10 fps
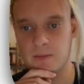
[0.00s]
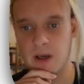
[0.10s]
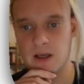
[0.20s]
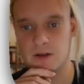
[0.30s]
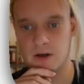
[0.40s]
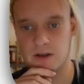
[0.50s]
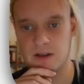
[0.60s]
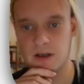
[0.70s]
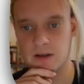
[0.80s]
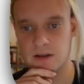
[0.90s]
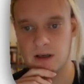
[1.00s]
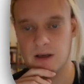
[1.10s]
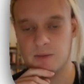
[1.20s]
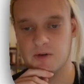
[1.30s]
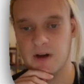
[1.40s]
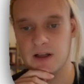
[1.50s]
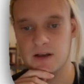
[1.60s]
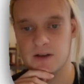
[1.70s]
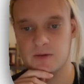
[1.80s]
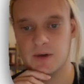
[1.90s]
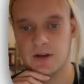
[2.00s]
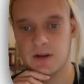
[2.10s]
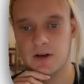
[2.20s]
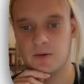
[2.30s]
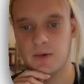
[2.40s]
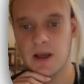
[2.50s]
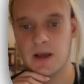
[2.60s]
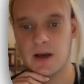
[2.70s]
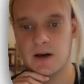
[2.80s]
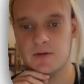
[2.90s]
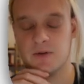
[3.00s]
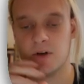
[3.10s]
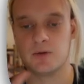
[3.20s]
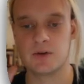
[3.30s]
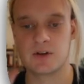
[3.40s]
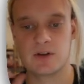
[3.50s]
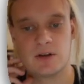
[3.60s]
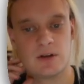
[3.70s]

page content and provide us with an array of notes